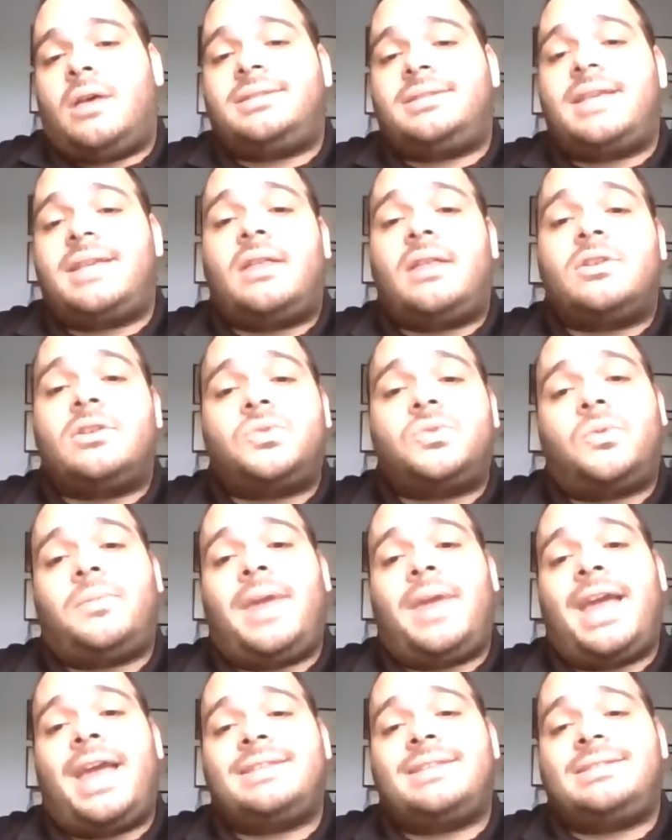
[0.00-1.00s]
Sellers will
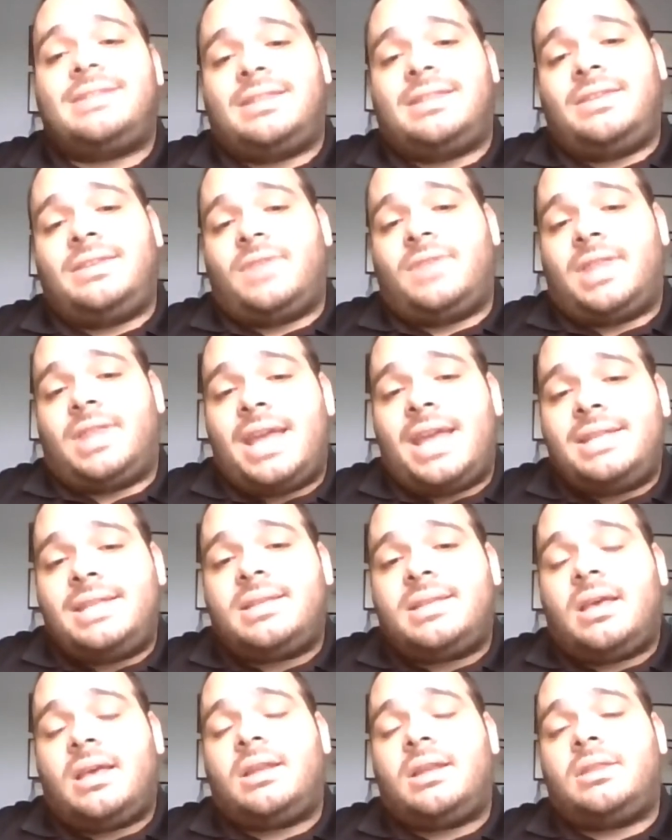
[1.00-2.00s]
be asked to leave the
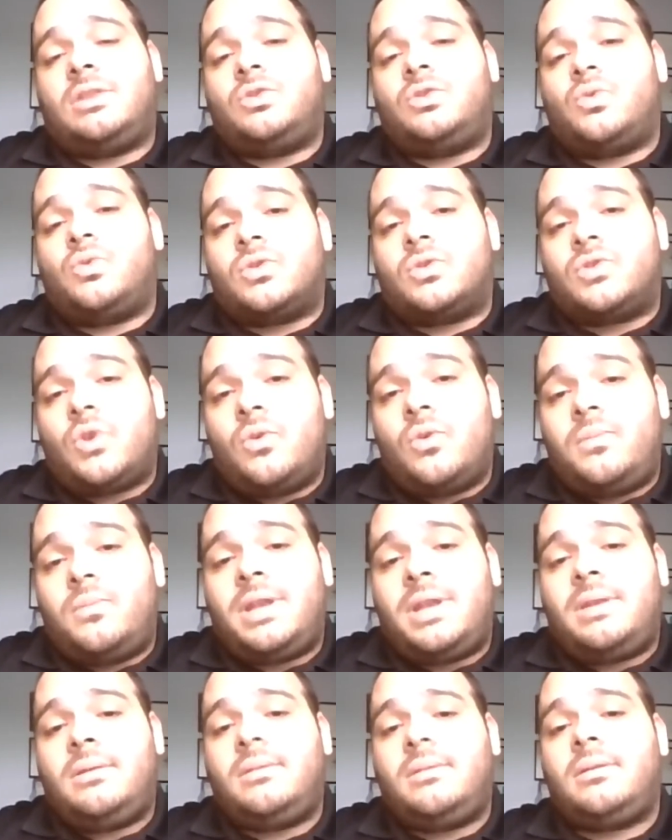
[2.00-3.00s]
lights on and the doors
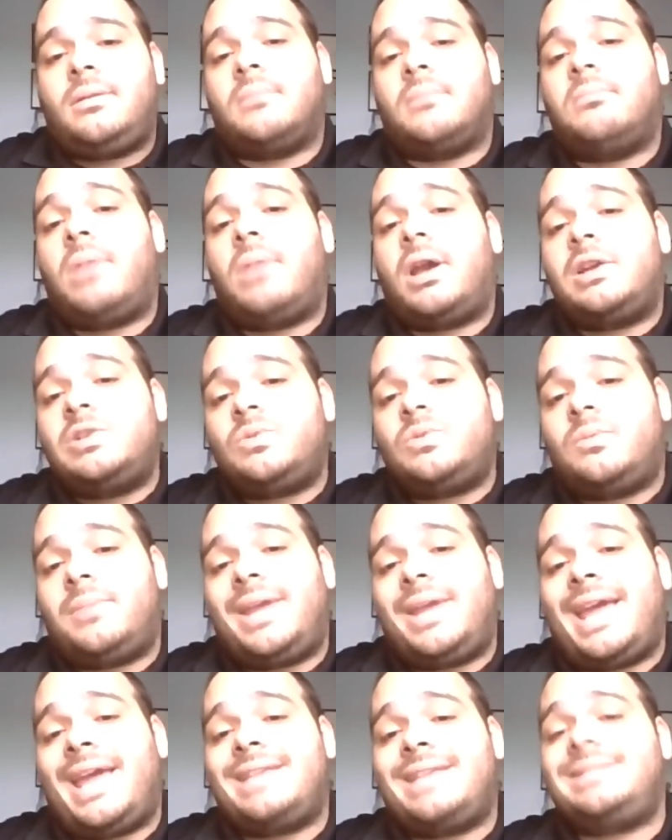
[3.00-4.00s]
open, and buyers will
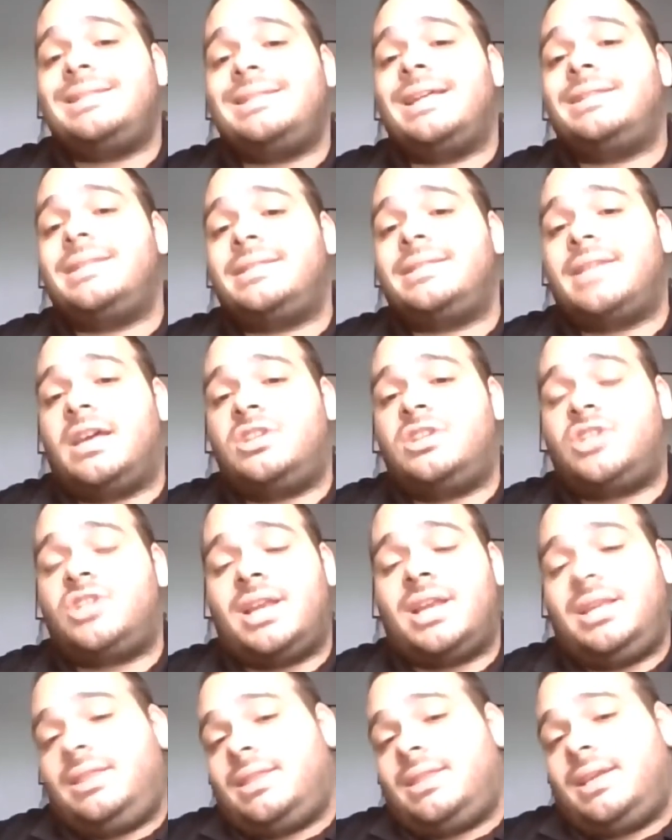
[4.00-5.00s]
be asked not to touch
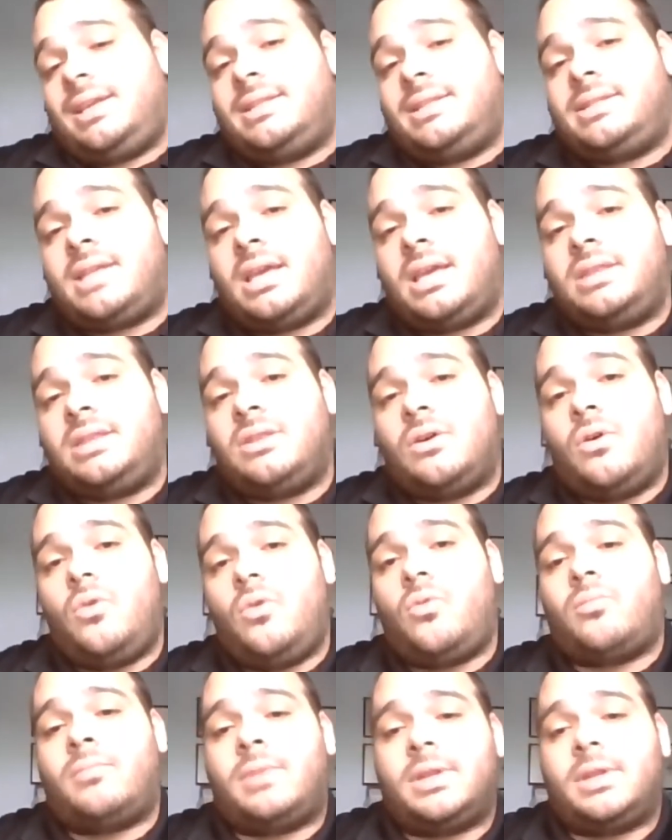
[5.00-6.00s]
anything inside the
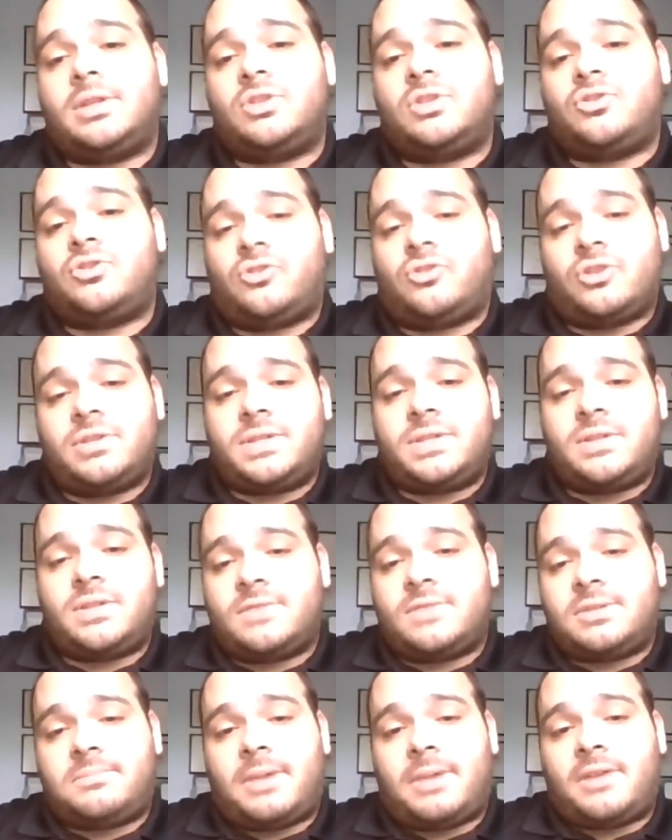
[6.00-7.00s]
home. It's just the
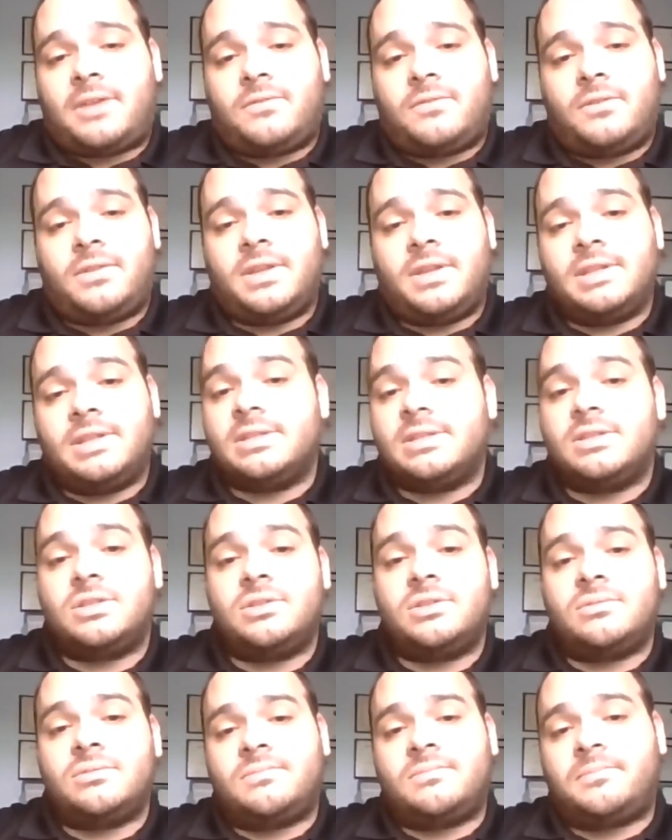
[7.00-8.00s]
respectful thing to
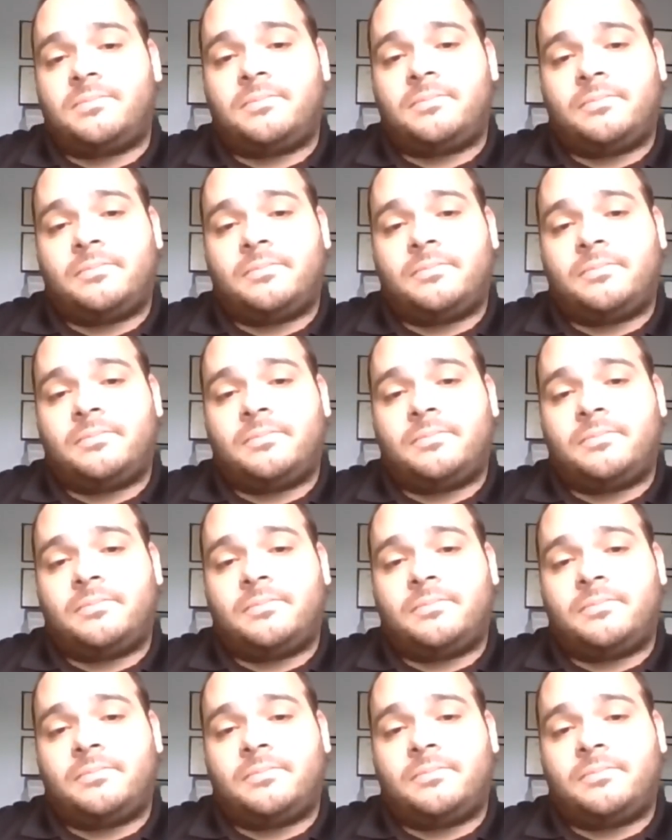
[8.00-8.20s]
do.